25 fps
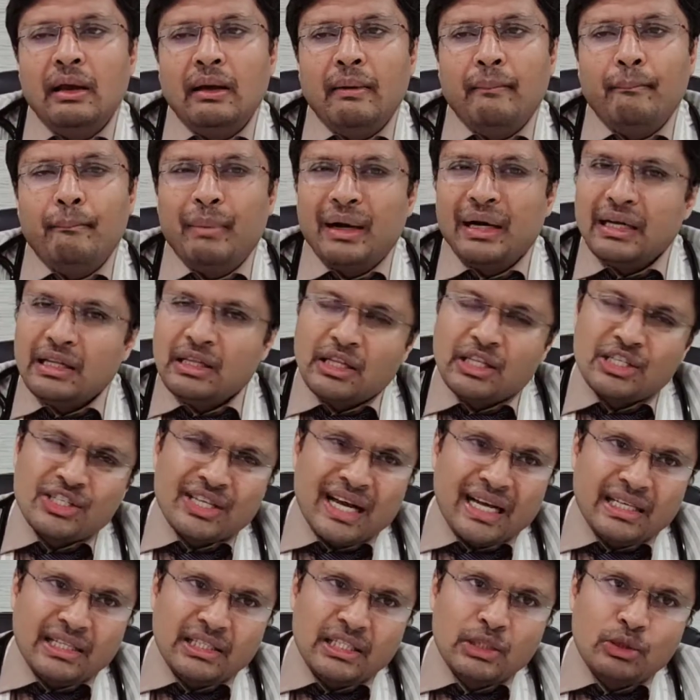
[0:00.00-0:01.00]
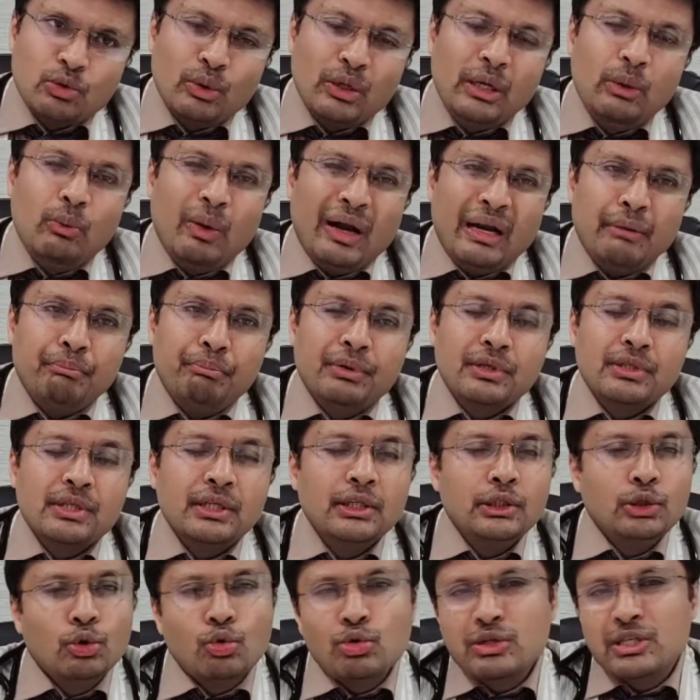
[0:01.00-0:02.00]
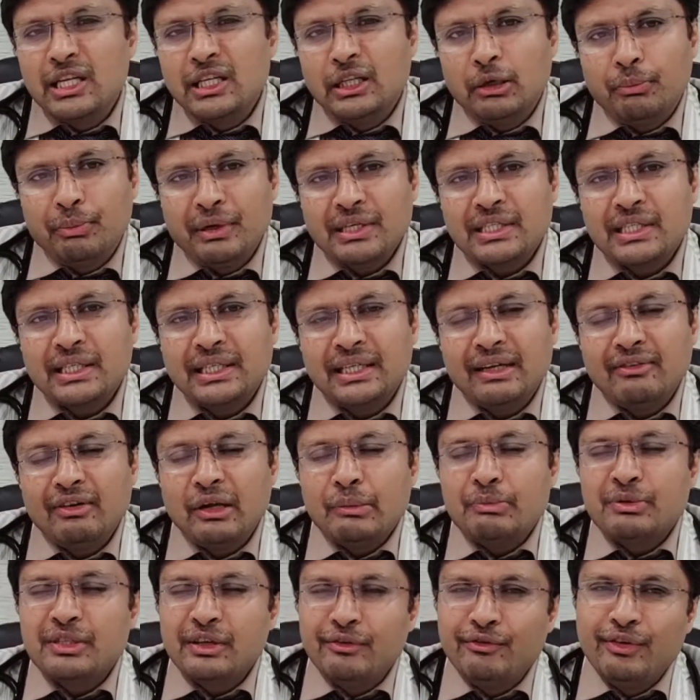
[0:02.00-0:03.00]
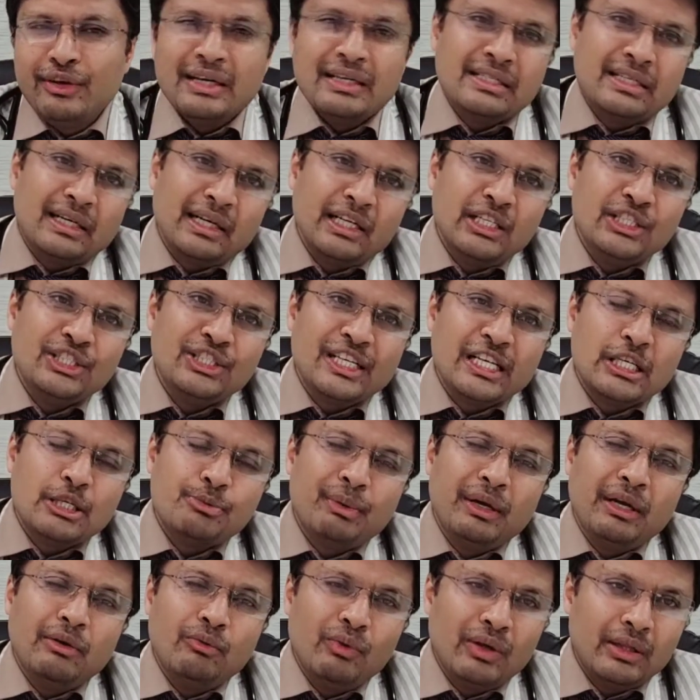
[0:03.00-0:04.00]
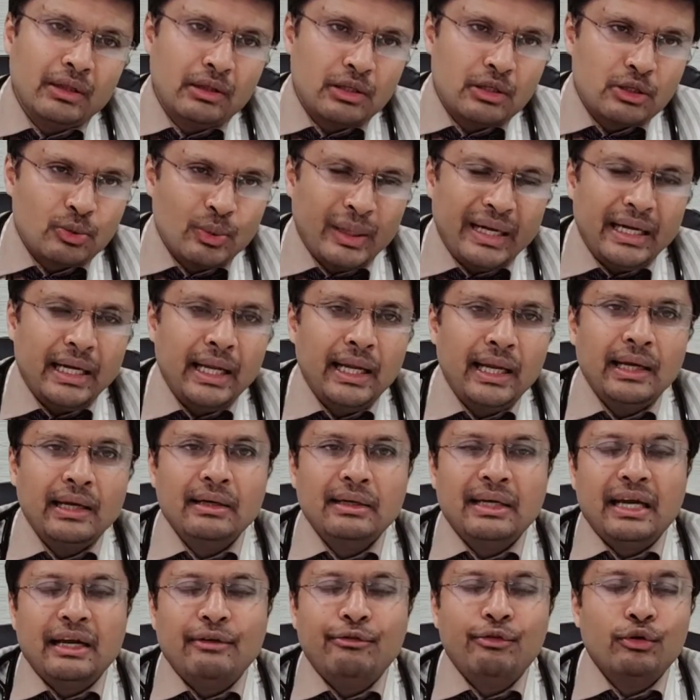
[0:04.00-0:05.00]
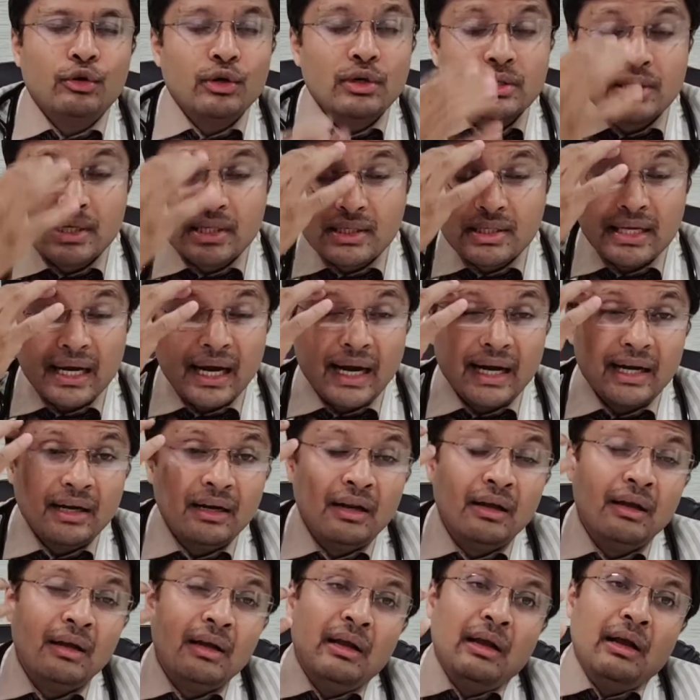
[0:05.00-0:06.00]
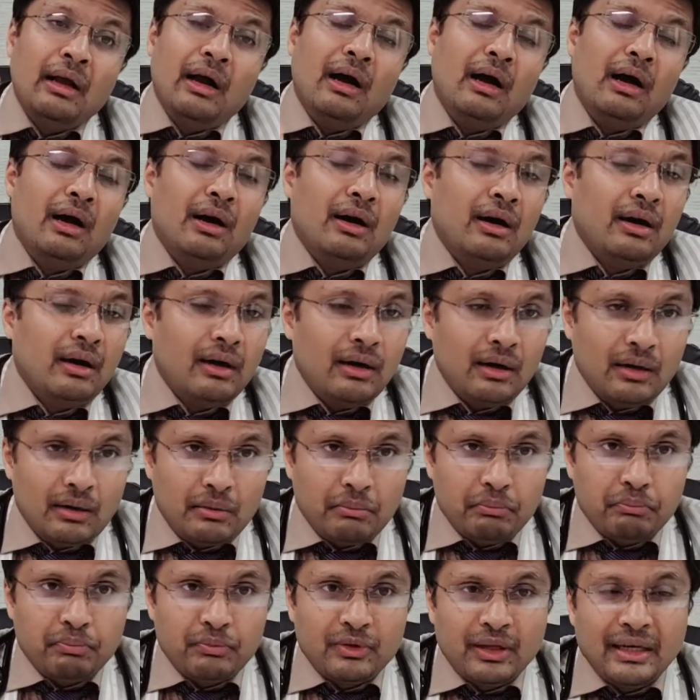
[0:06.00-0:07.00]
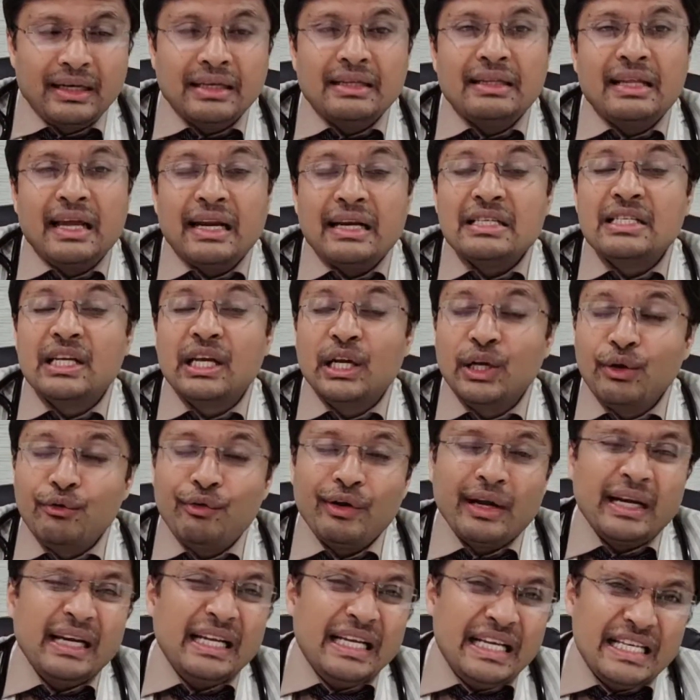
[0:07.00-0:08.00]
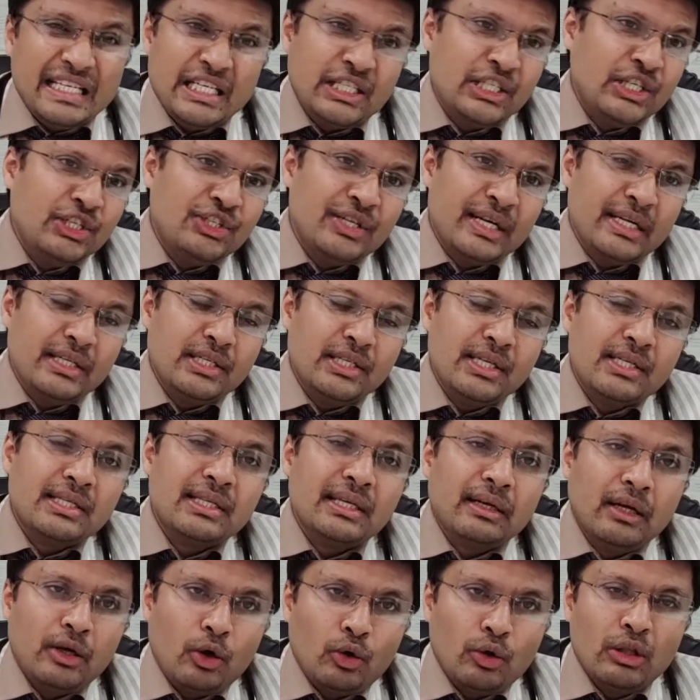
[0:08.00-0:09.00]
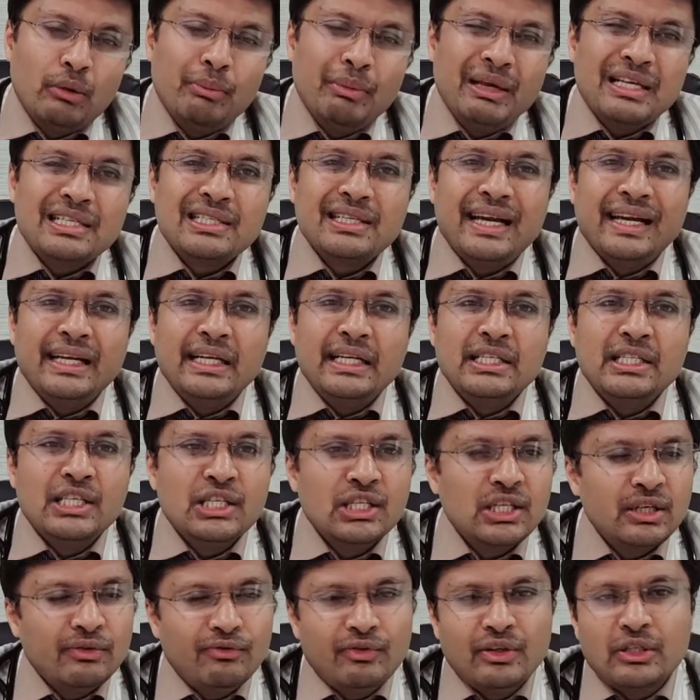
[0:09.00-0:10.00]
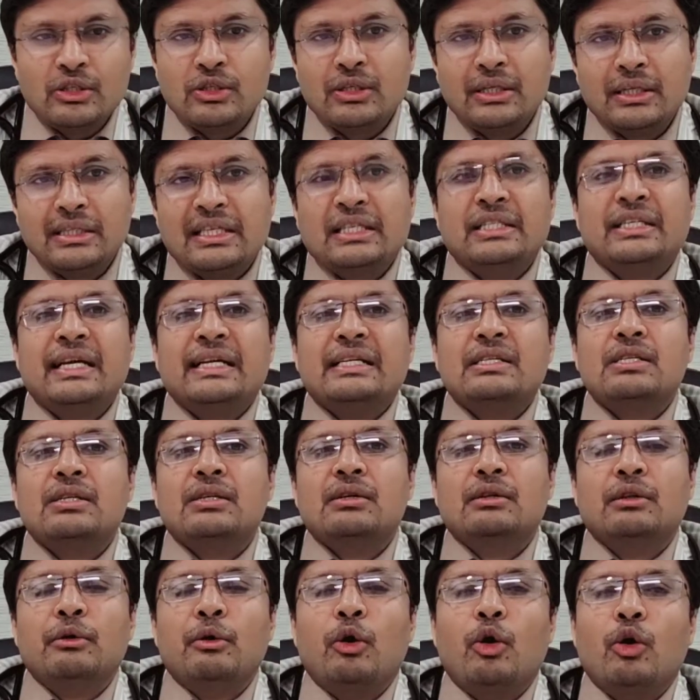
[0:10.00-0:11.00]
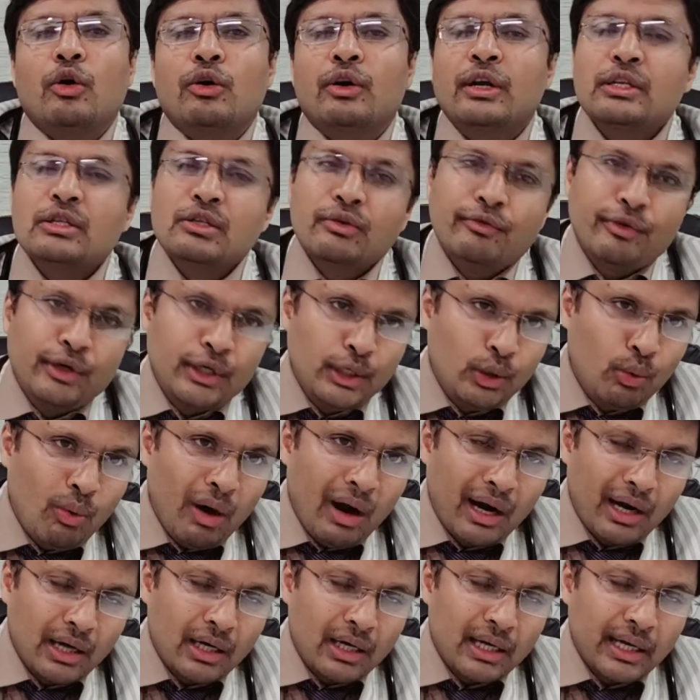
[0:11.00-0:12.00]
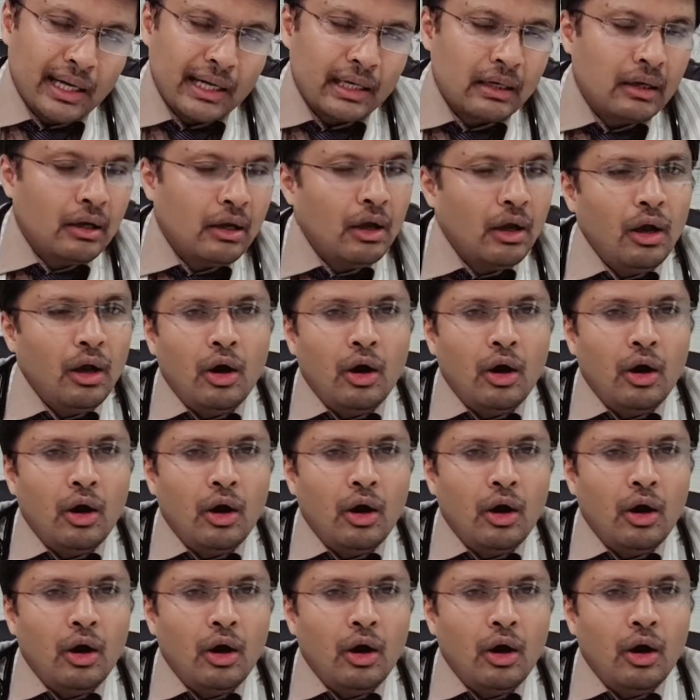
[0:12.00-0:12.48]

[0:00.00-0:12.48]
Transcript: but the chance is only 1%. Usually the patient develops severe sudden chest pain with sweating, diaphoresis and uh, they, there are significant ECG changes on the baseline ECG which suggests the occurrence of a new heart attack